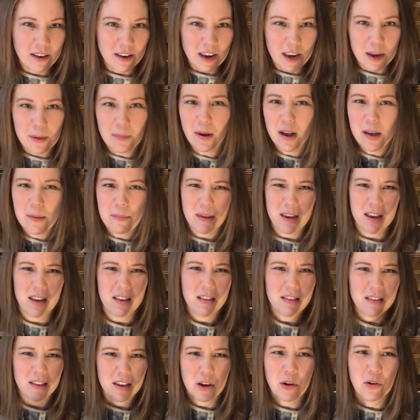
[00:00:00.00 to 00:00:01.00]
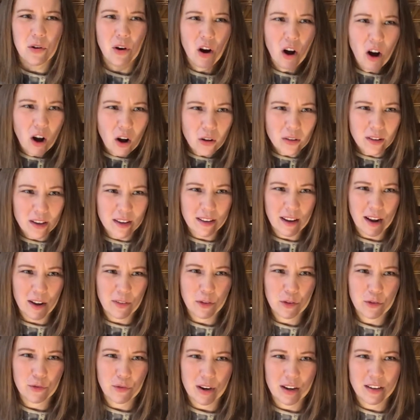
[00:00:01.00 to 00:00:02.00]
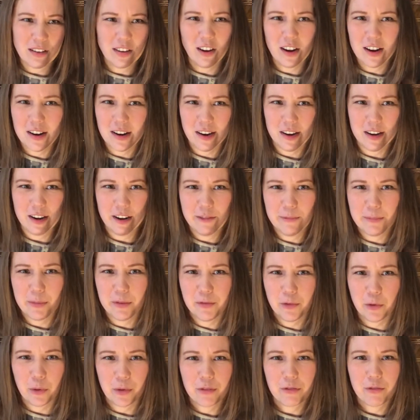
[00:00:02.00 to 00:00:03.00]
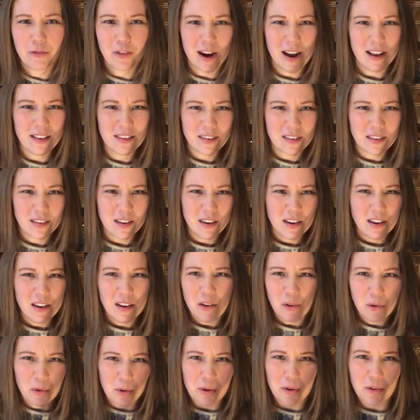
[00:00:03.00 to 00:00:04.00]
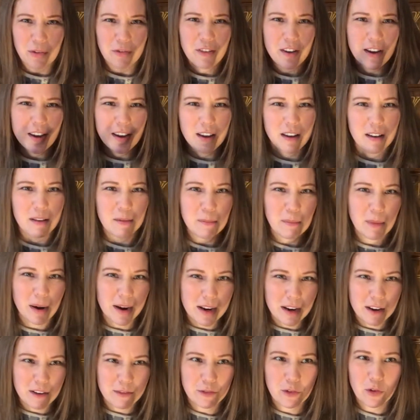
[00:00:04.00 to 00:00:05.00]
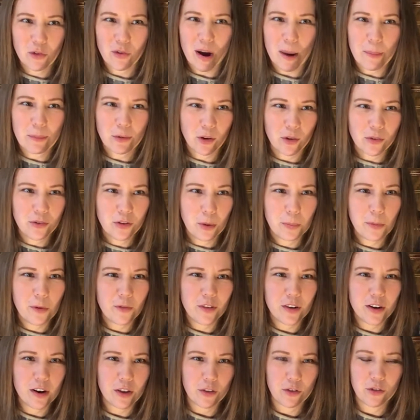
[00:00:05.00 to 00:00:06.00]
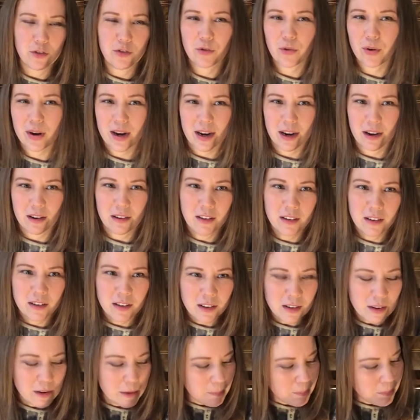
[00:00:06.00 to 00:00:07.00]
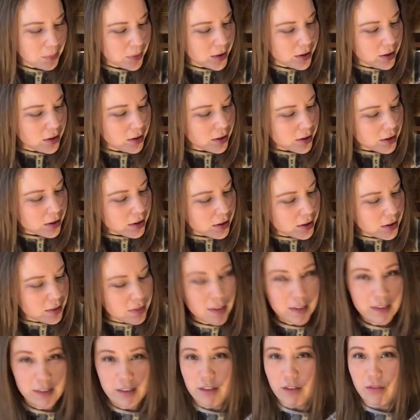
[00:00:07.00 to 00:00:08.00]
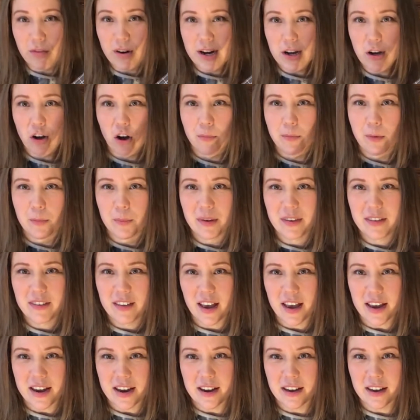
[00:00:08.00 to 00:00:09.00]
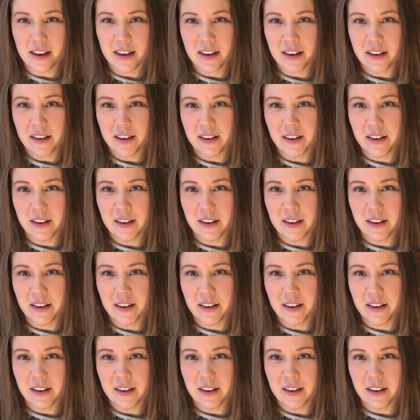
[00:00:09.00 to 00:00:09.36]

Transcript: It might be that you're not holding down the string tightly enough before the fret, or your finger might have crept on top of another string. This is a really common mistake.